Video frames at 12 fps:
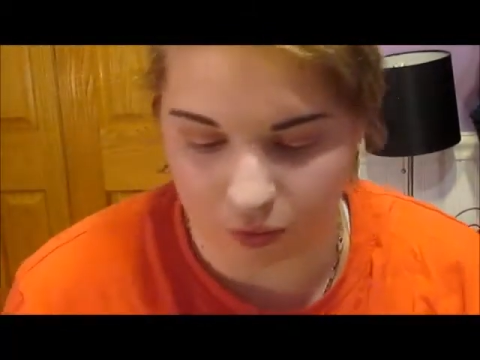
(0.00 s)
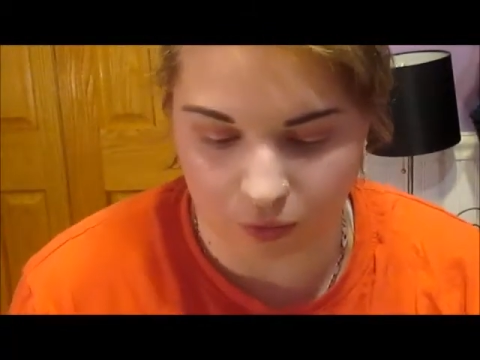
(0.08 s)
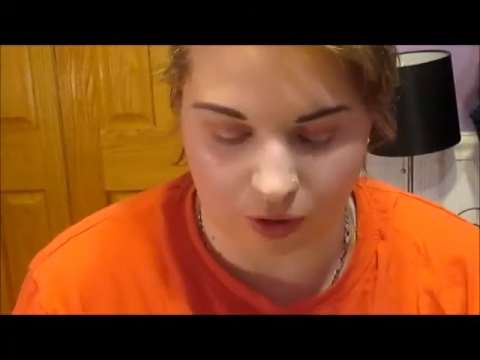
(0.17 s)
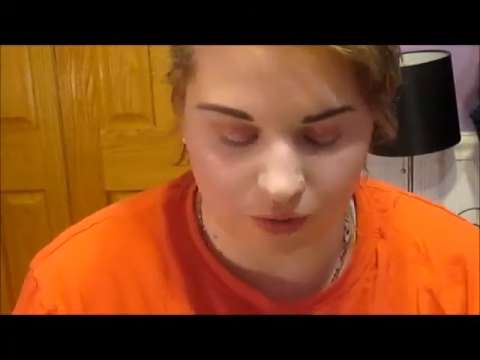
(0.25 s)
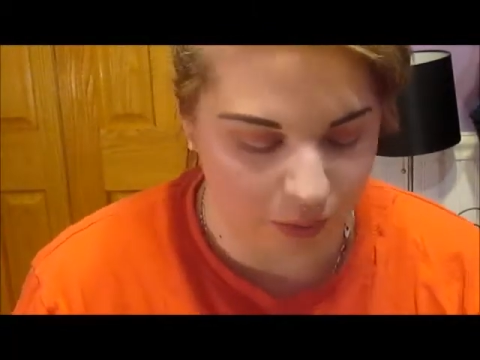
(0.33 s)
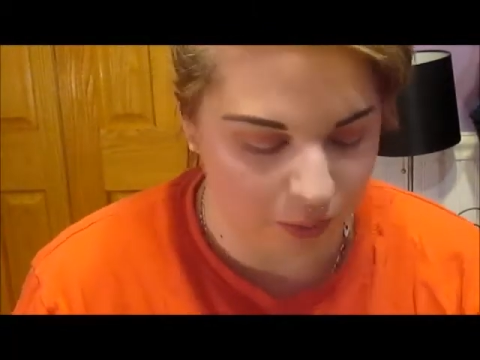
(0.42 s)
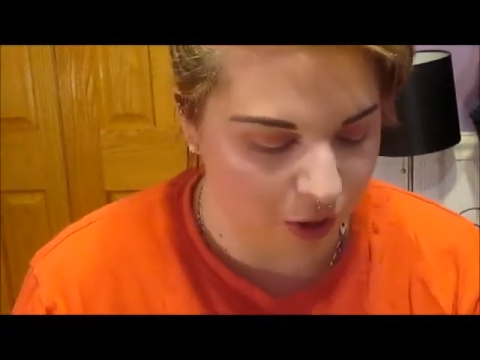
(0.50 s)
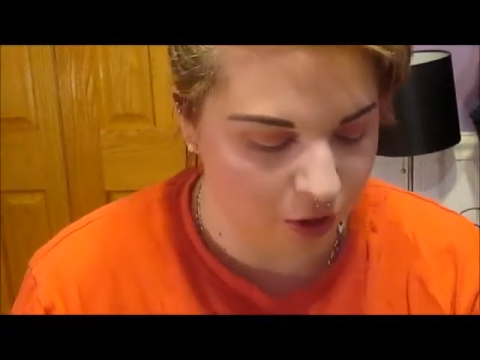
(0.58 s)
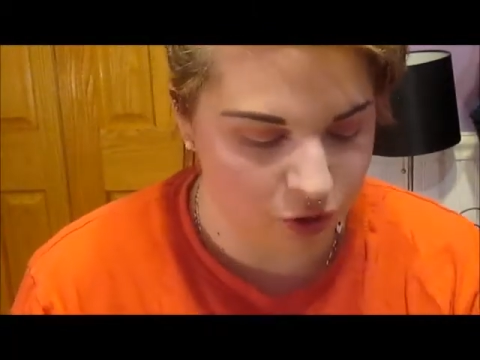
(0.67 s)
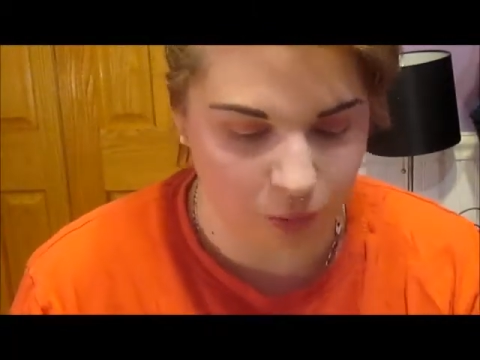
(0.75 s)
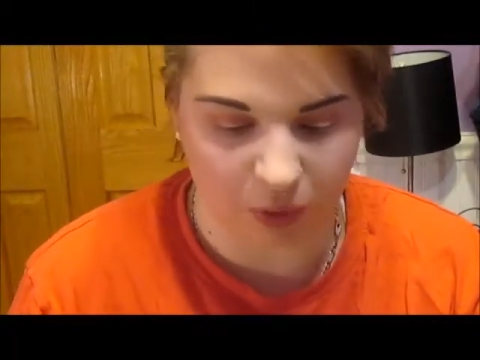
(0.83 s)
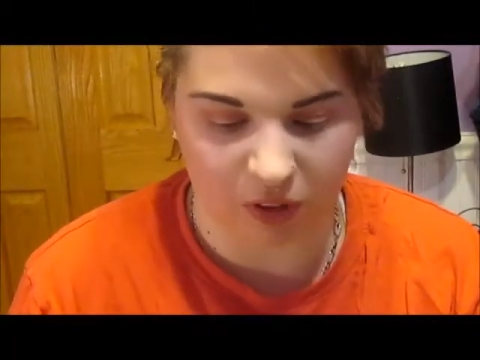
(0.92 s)
fluffy
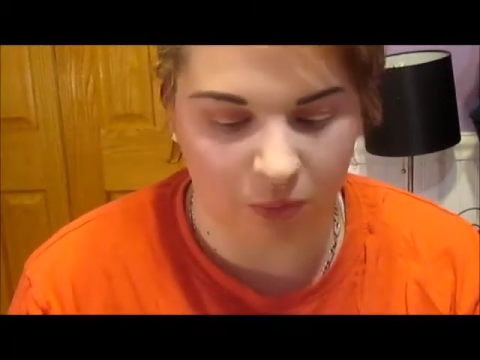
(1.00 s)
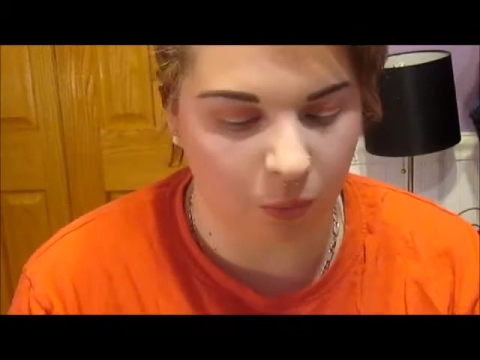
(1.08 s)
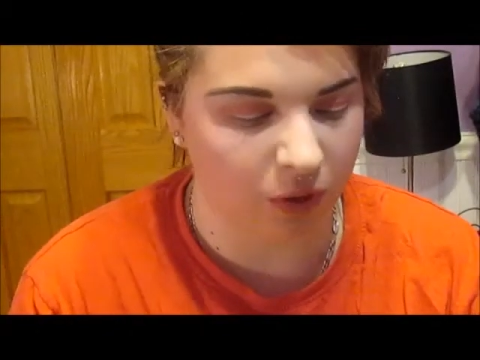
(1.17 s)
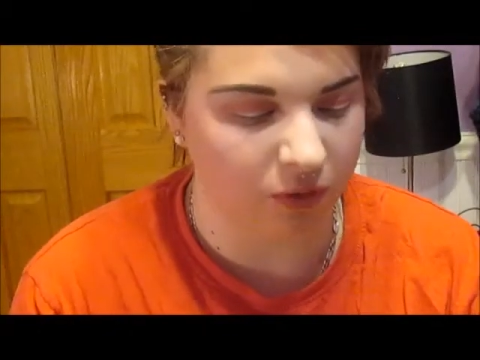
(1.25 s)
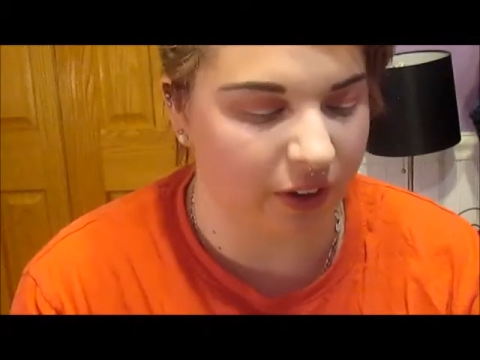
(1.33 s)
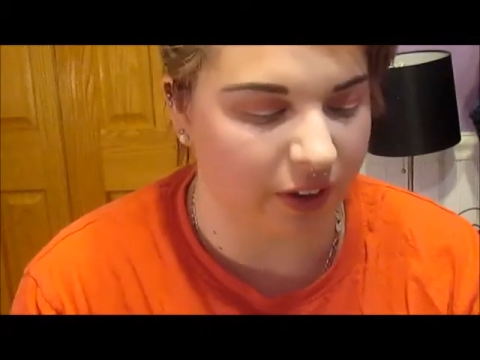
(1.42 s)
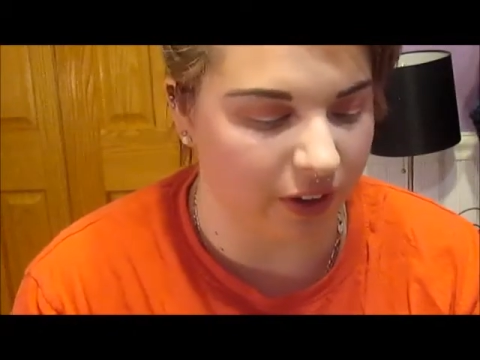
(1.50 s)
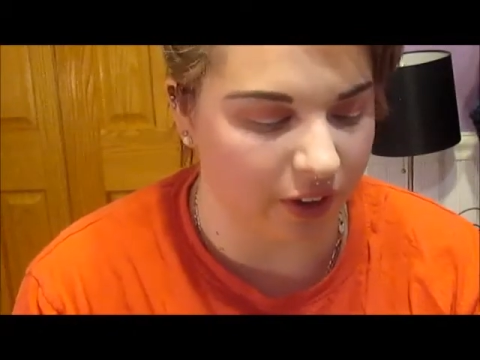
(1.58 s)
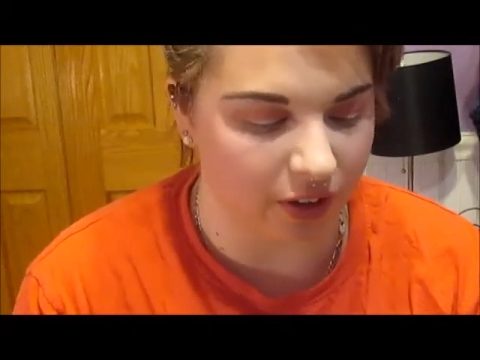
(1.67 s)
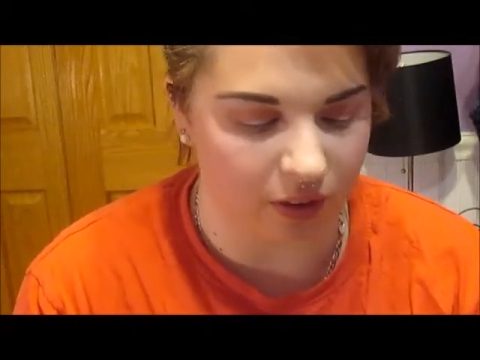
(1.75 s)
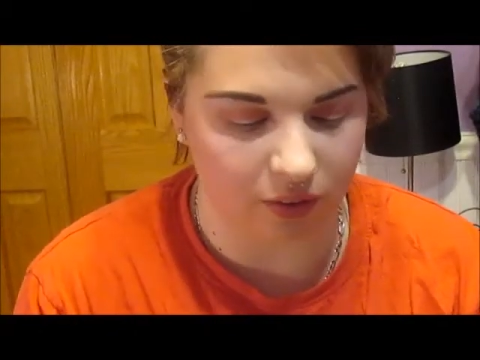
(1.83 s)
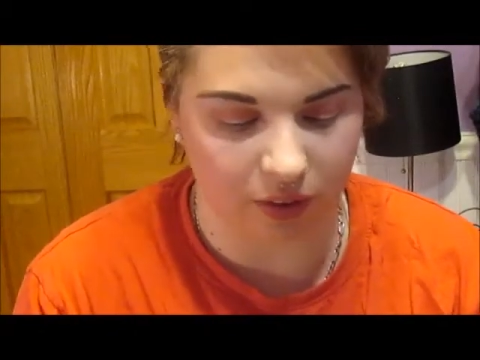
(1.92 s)
brush, but it's more of like a,